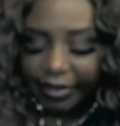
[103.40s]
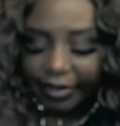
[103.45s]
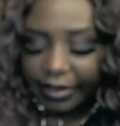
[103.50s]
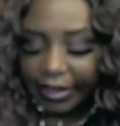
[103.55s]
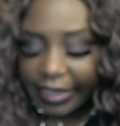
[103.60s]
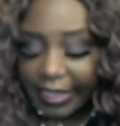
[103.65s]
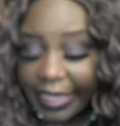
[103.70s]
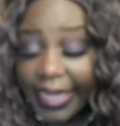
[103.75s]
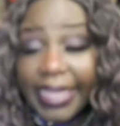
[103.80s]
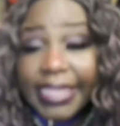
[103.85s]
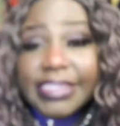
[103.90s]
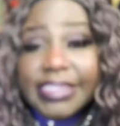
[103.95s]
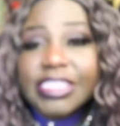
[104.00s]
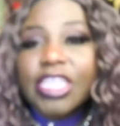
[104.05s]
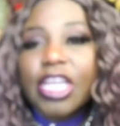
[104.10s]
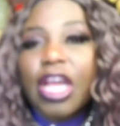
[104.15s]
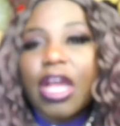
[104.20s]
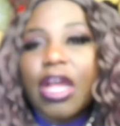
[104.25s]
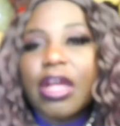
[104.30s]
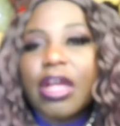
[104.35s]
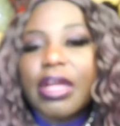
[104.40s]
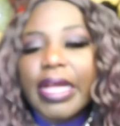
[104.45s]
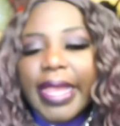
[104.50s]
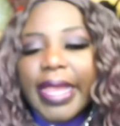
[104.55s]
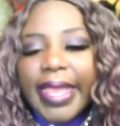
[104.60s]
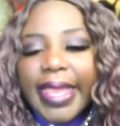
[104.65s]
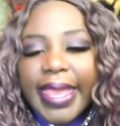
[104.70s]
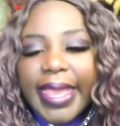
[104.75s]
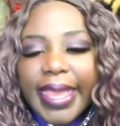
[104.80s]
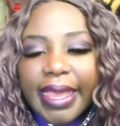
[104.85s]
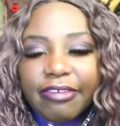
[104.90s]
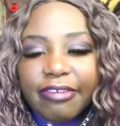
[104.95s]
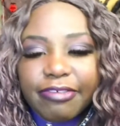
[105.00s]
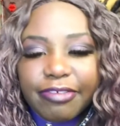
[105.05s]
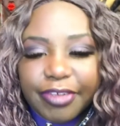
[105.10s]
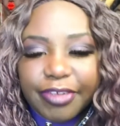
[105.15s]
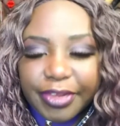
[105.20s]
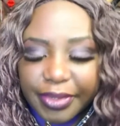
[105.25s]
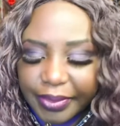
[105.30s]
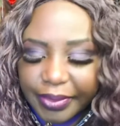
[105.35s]
the last card I have for
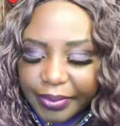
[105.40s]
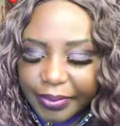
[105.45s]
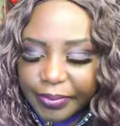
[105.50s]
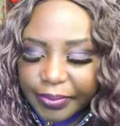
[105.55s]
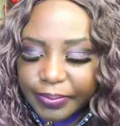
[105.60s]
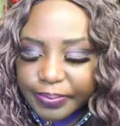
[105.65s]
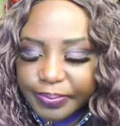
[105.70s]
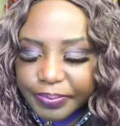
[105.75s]
you,